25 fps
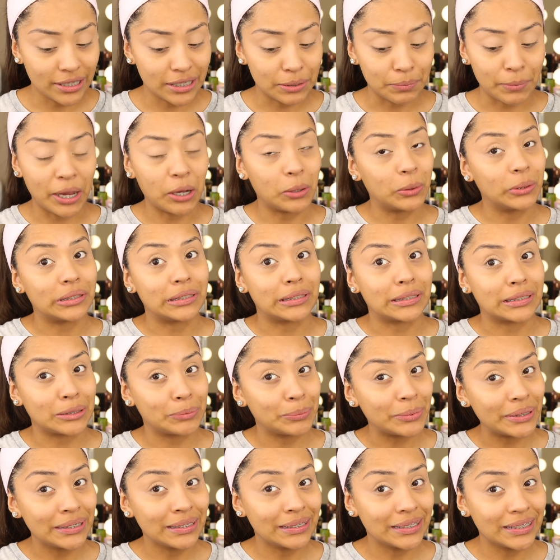this mic was
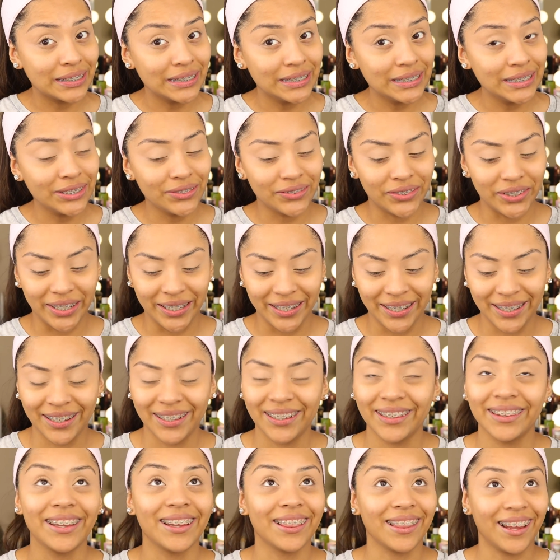expensive.
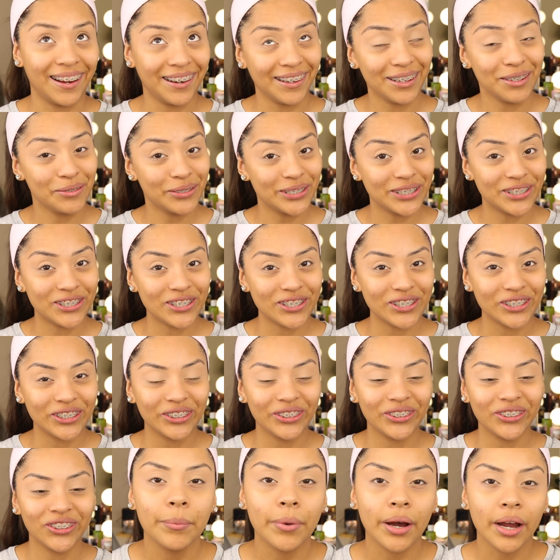The lighting was
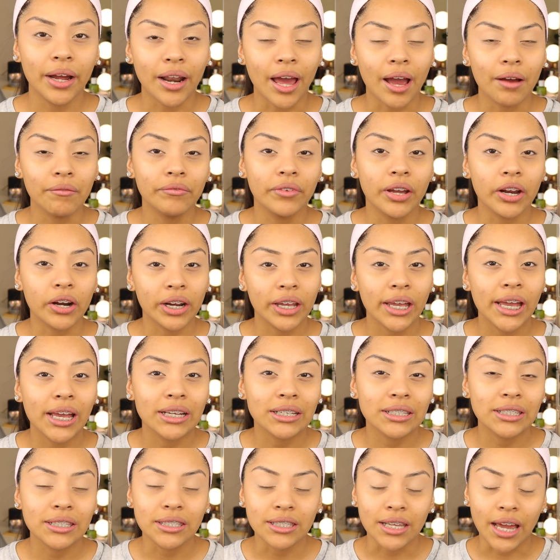too. But I'm very
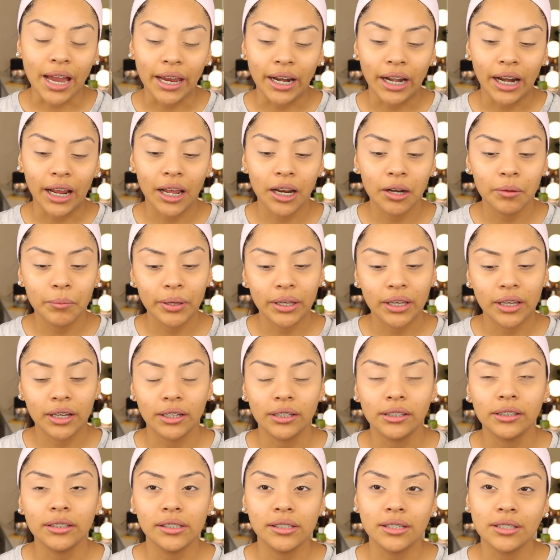excited
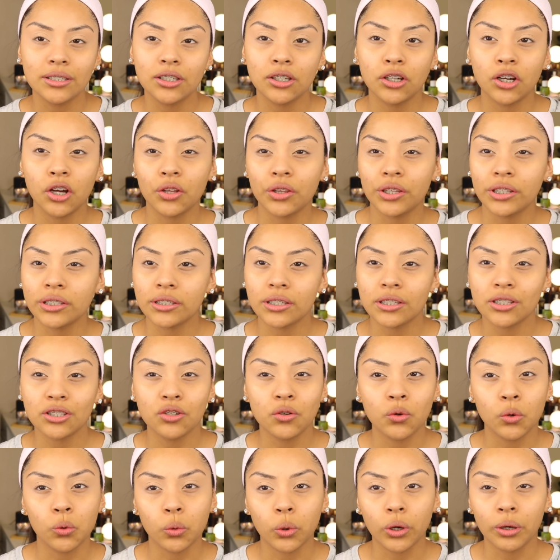because, you know, this is
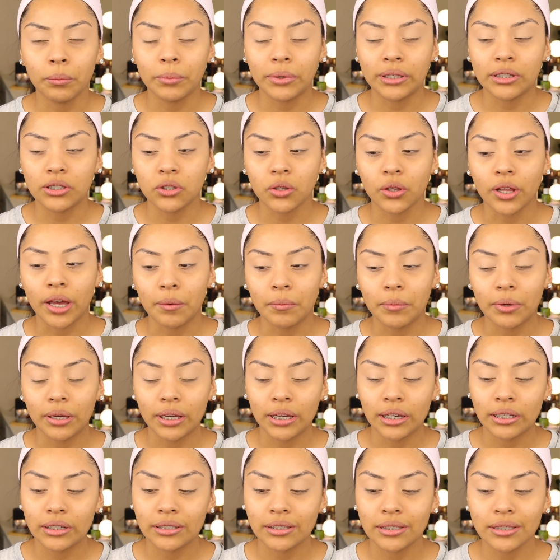new equipment, so that
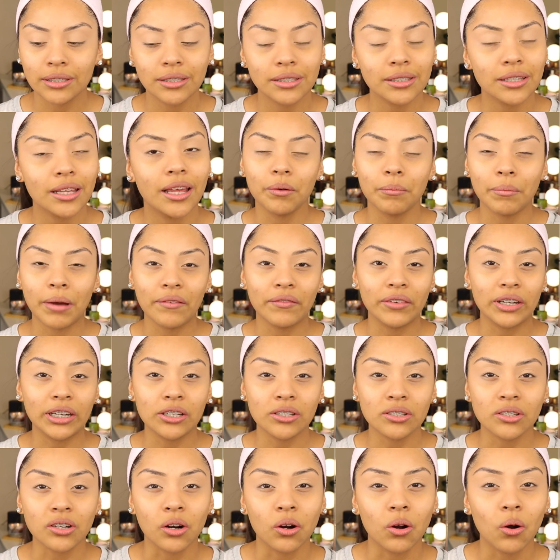means my
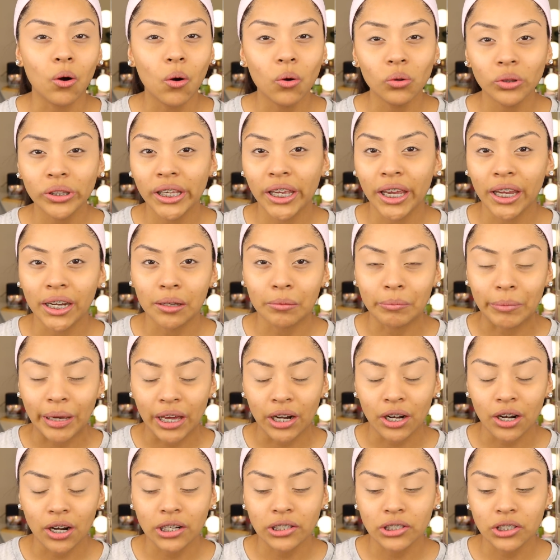videos are only getting
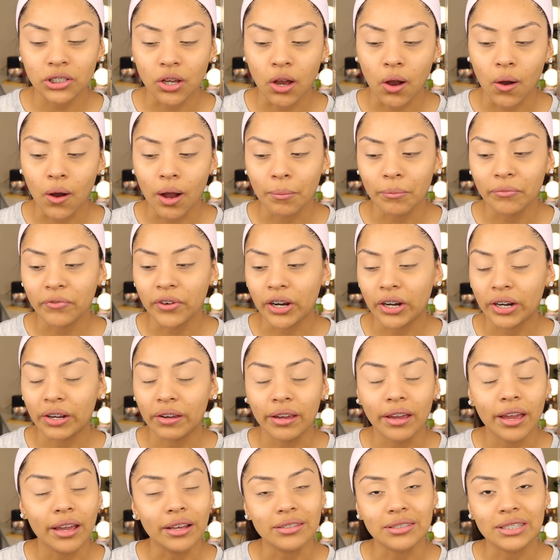better. So I'm
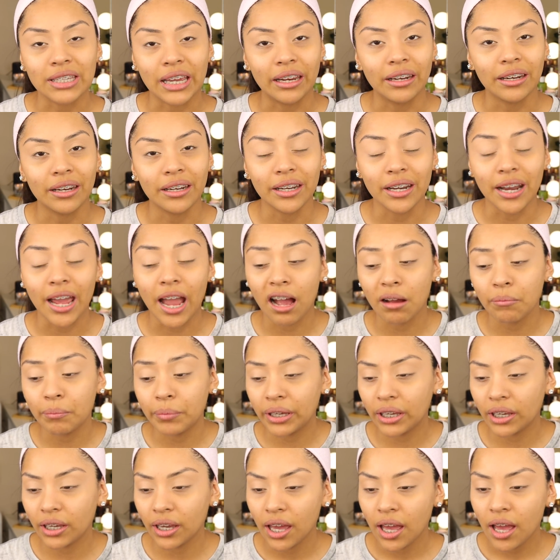very excited and
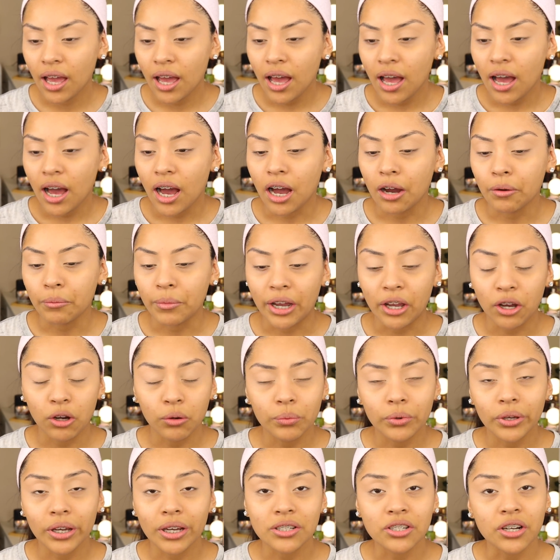happy. I
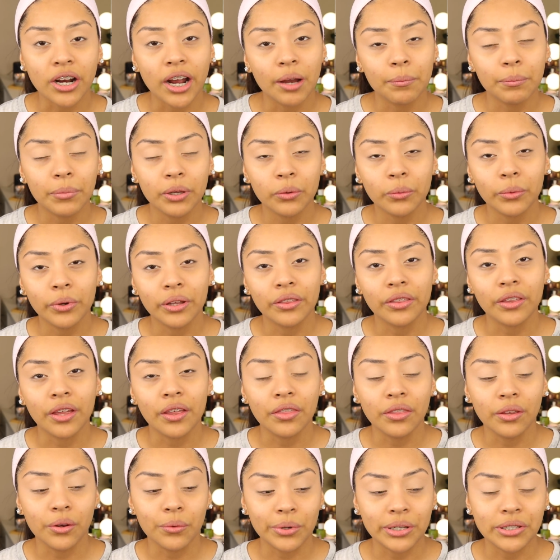hope you guys are happy with
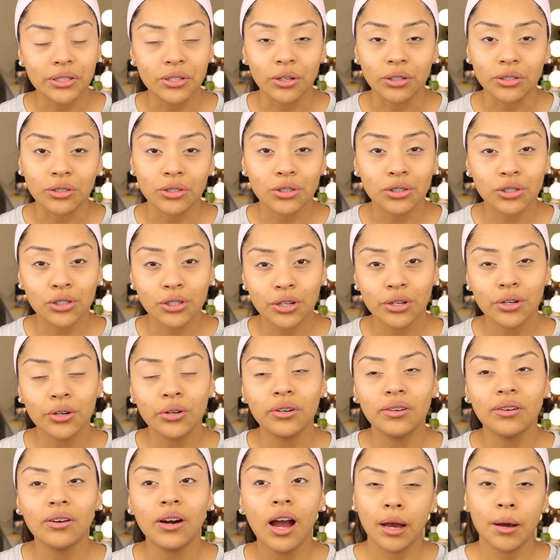the results
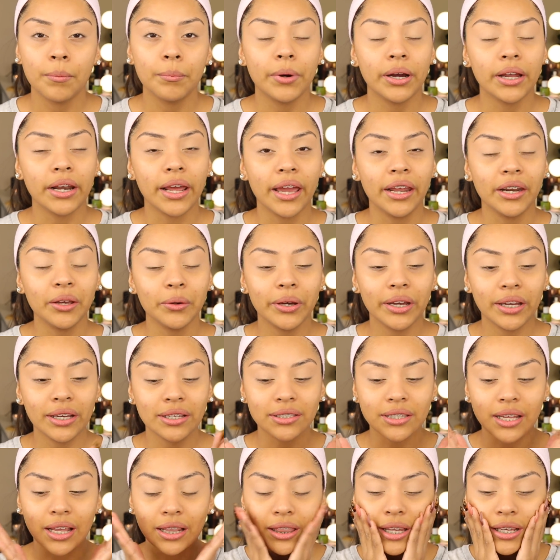too. But
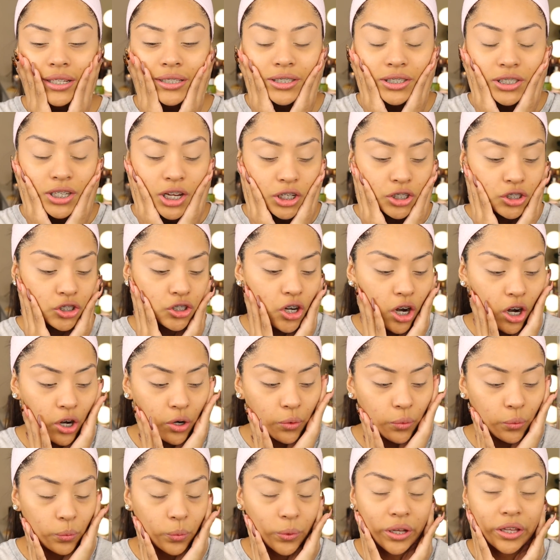anyways, let's
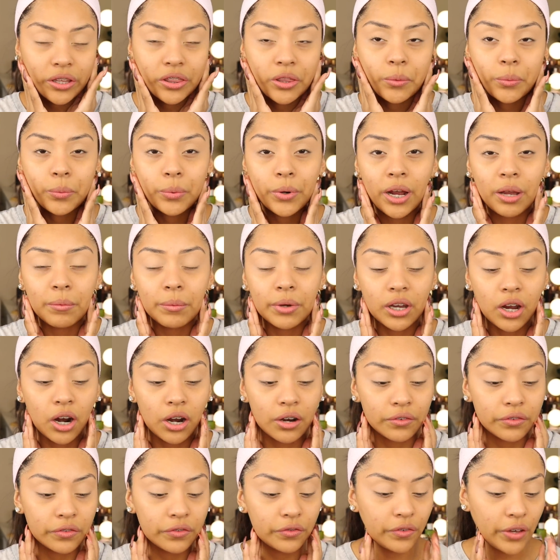start with priming
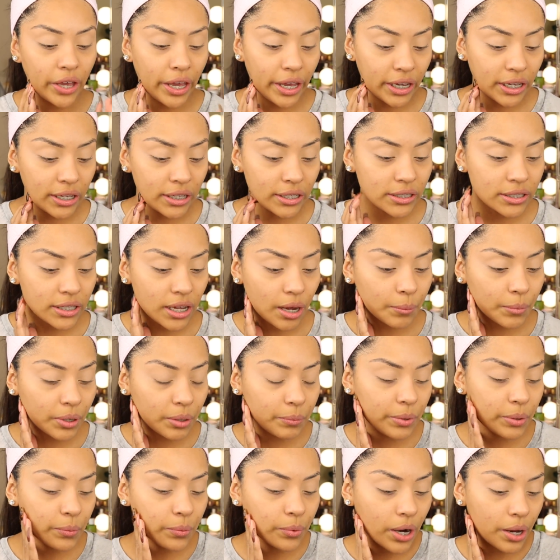our face. I'm going
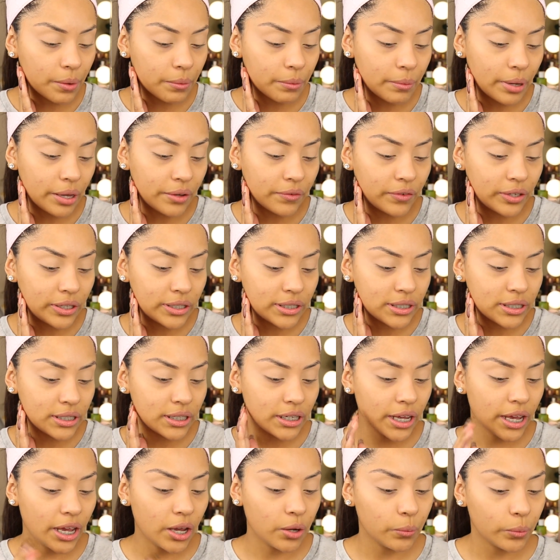to be priming my face
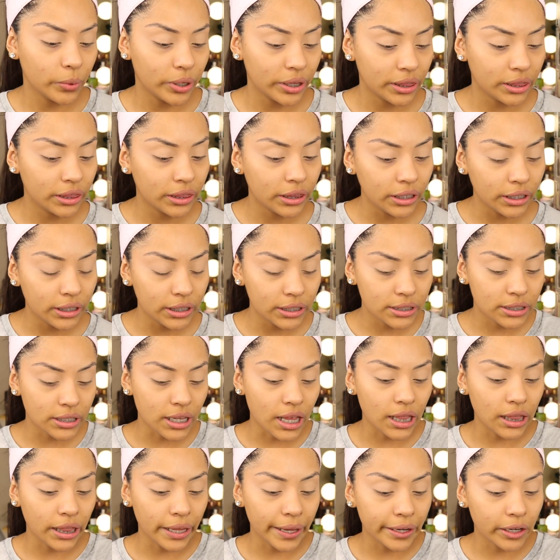today with these
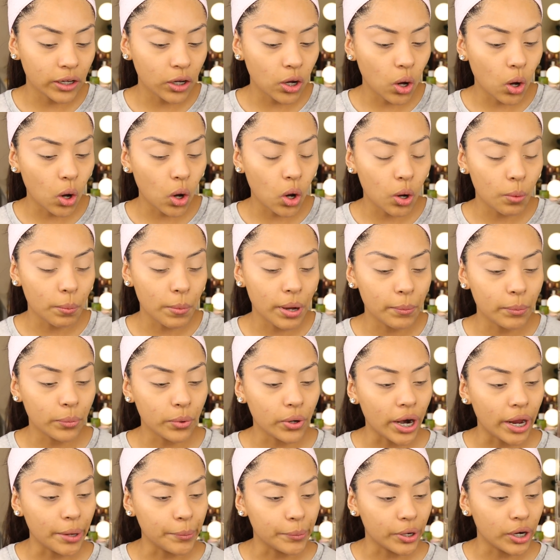Lancome
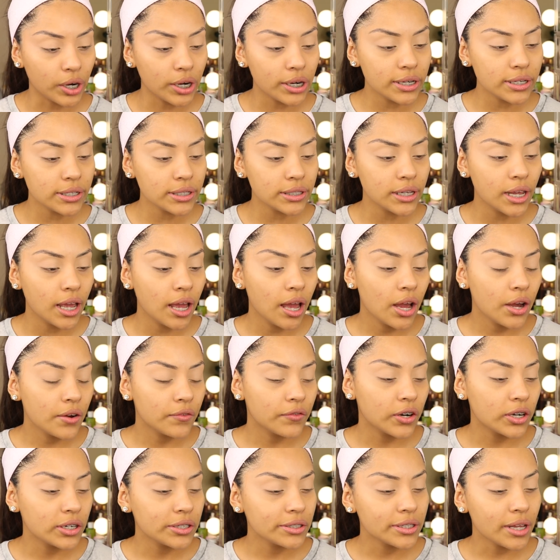primers.
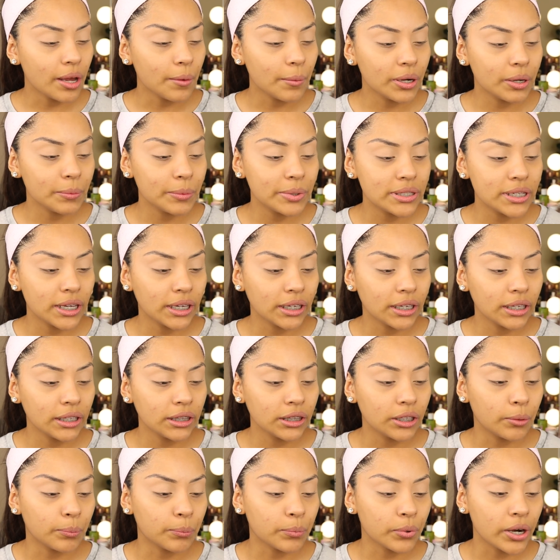First, I'm going to be
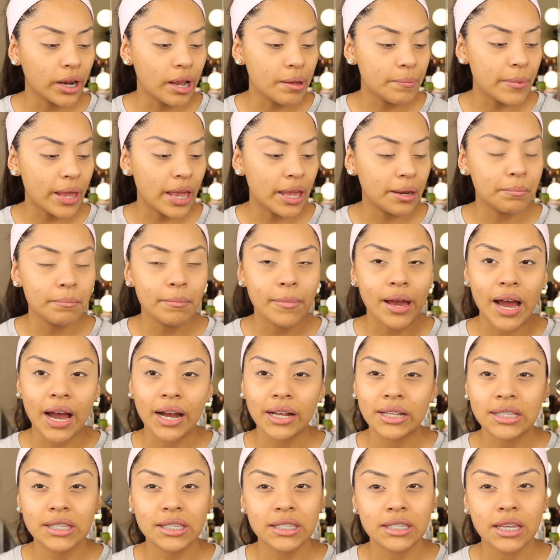taking the Prep and
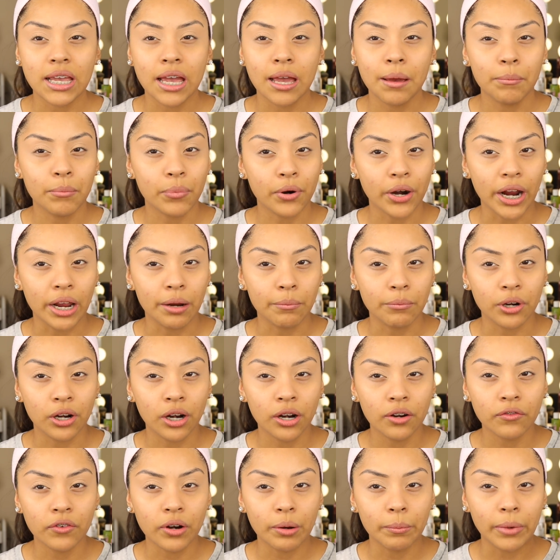Matte
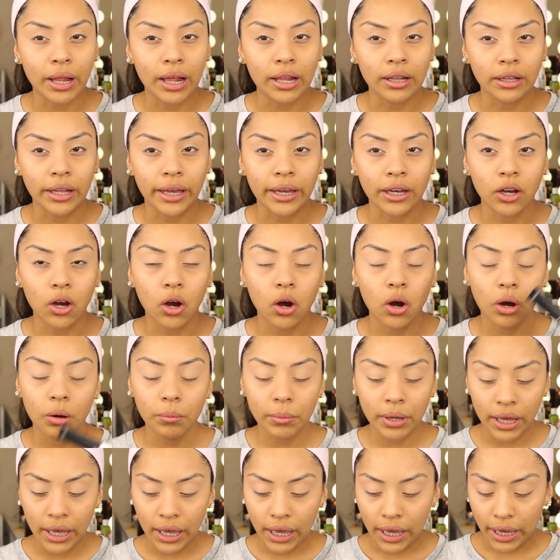primer from
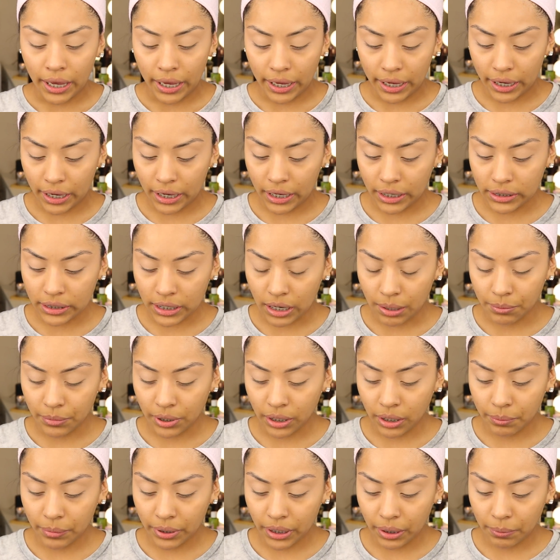Lancome, and I'm
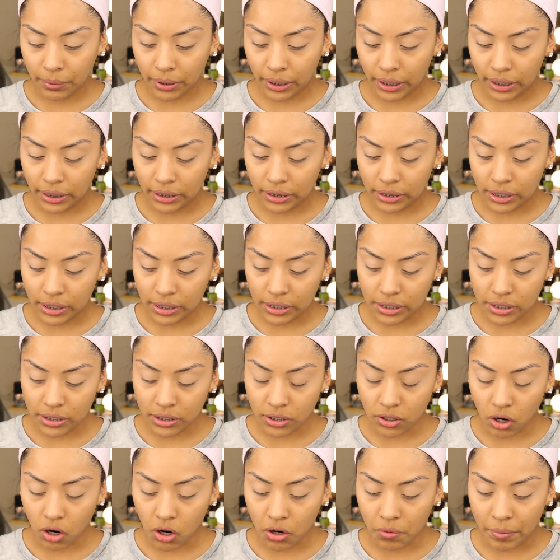going to be applying
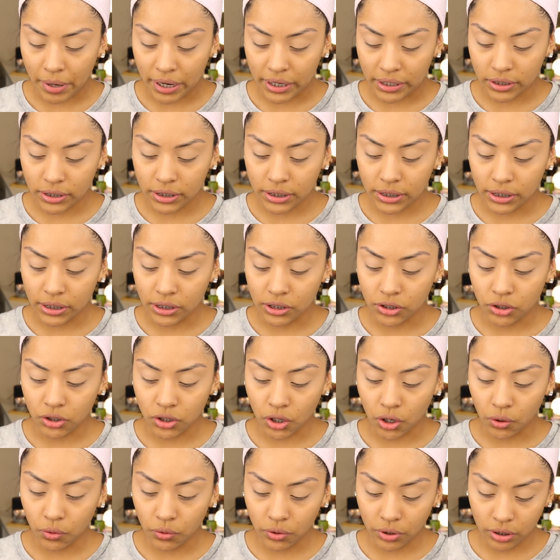this on my
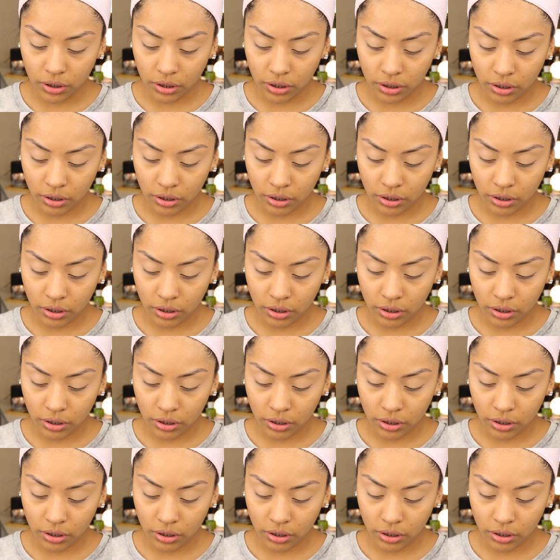T-zone.